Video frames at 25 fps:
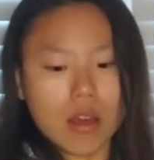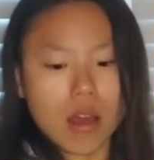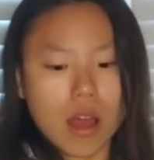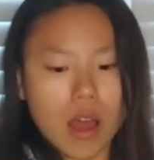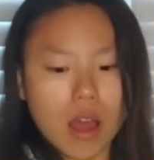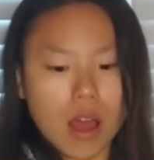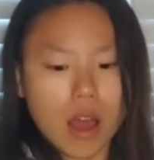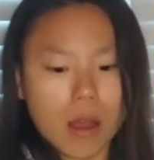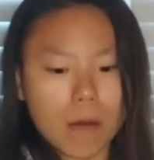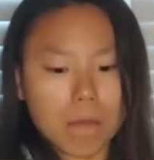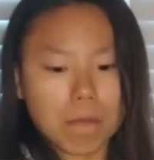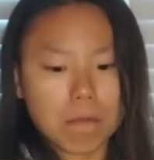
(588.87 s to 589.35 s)

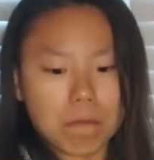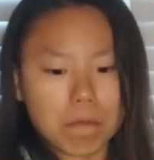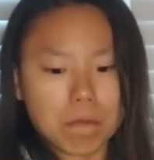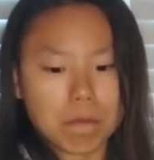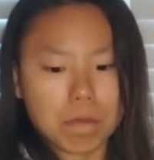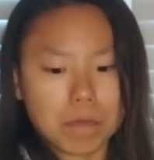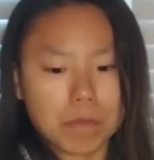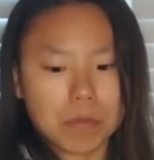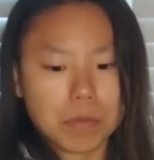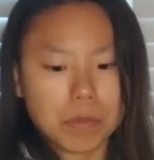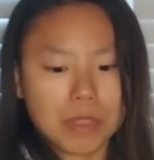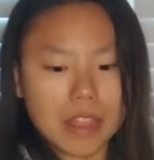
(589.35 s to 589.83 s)

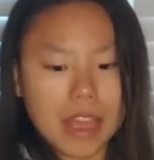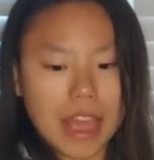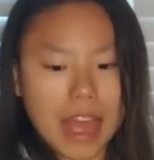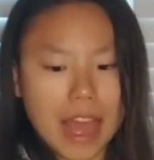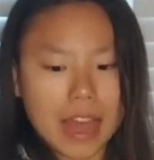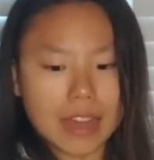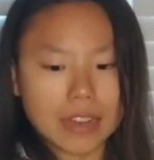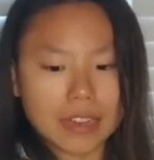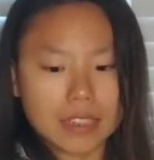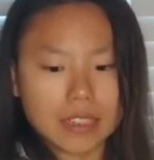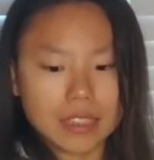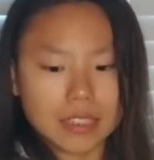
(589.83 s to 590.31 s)

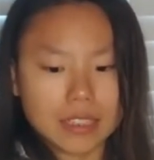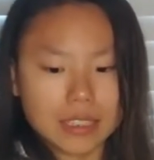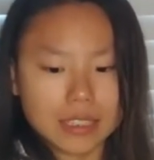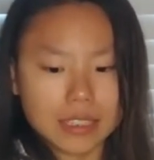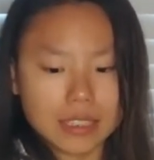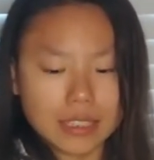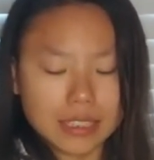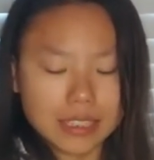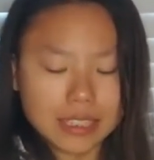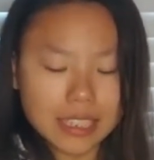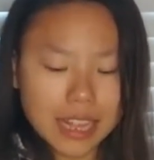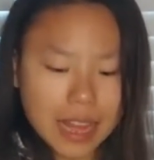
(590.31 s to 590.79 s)
that
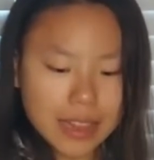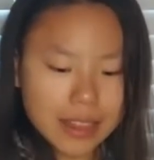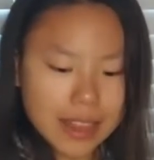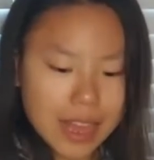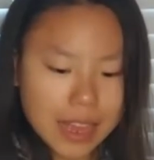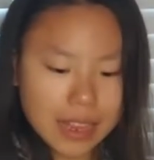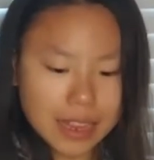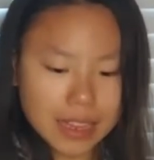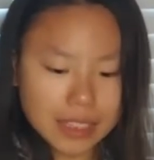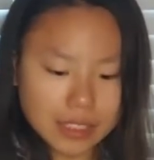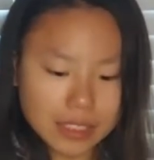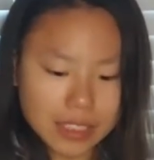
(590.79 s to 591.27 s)
it's not
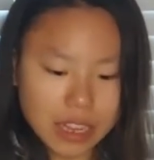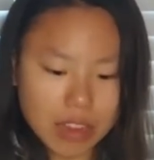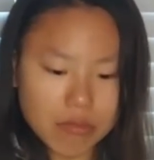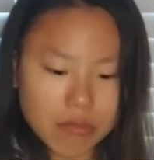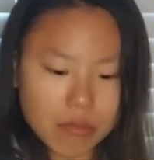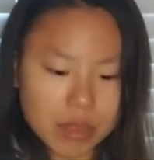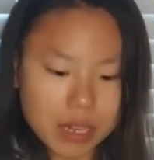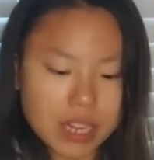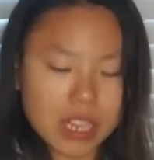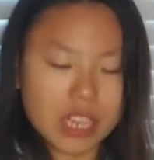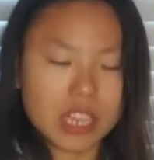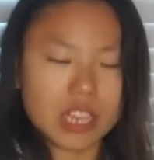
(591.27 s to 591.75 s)
that his
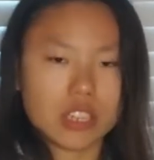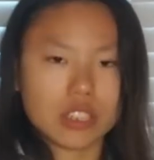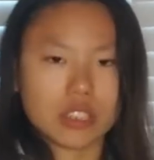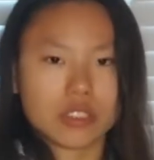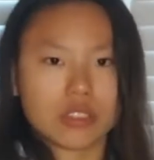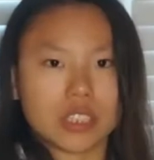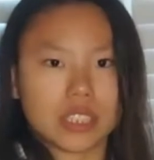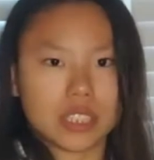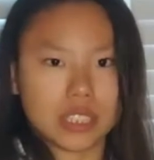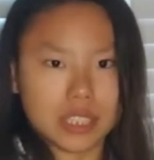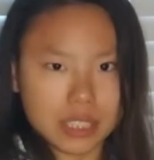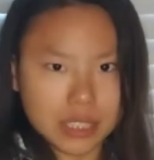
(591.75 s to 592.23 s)
government
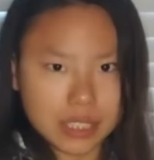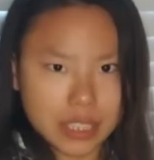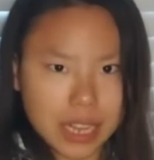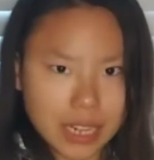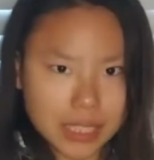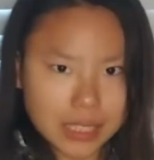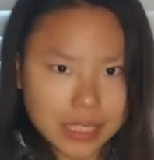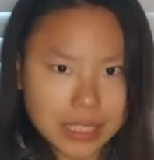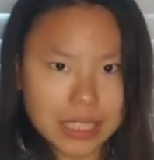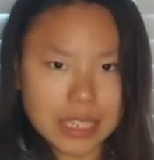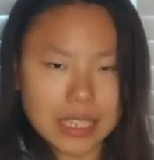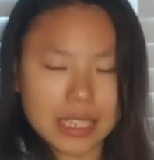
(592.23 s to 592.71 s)
increases
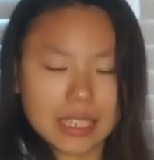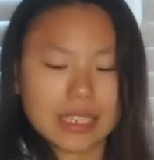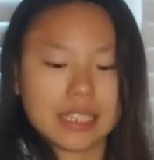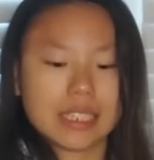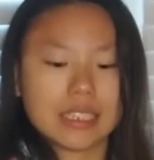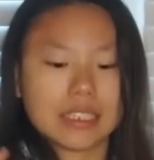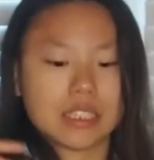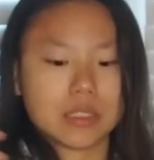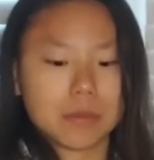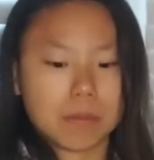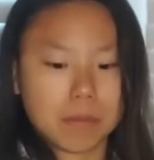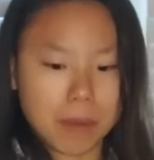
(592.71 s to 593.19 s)
as in it
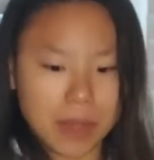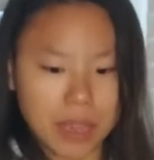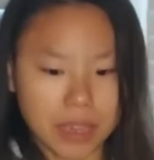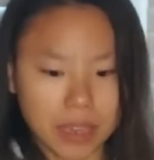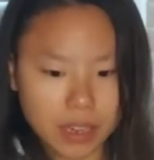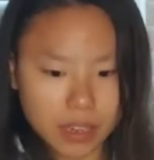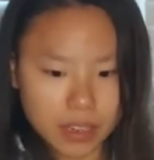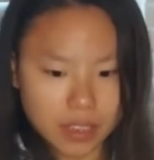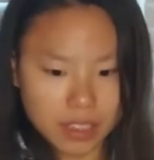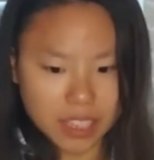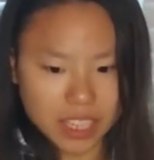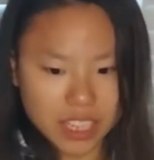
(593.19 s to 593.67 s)
gets
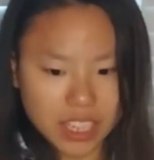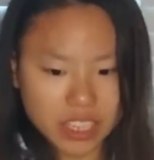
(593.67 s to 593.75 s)
bigger.